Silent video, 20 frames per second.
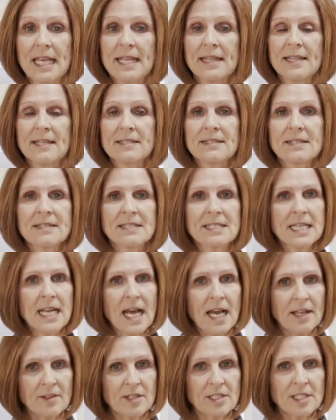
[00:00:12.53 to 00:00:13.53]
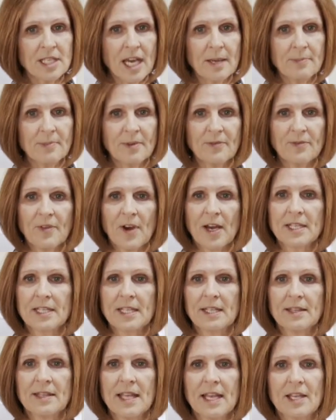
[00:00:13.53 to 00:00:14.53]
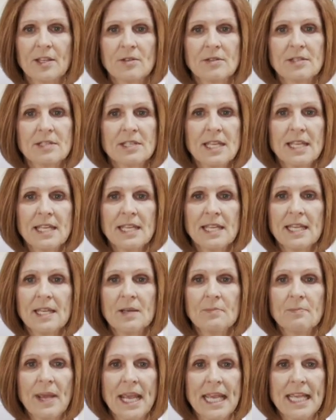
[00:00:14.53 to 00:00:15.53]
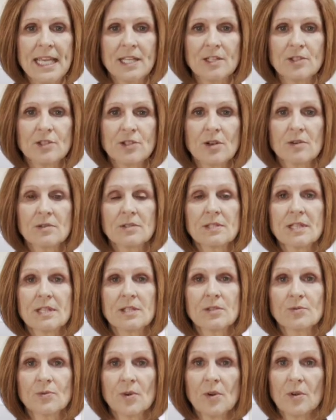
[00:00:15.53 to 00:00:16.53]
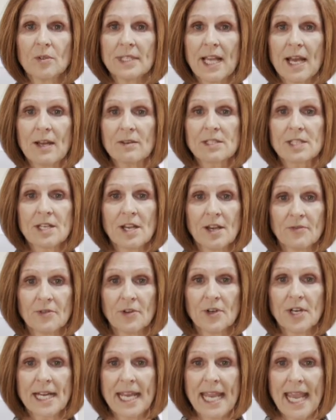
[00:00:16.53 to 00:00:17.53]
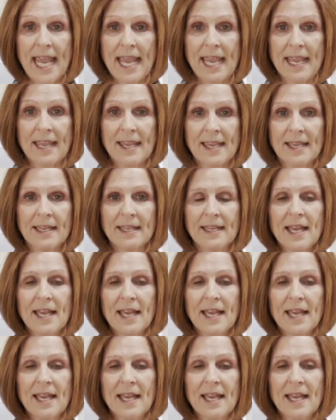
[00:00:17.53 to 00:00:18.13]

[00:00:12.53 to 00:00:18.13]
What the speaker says: This is not the type of fondant that you see in baking shows that's rolled out to cover a cake.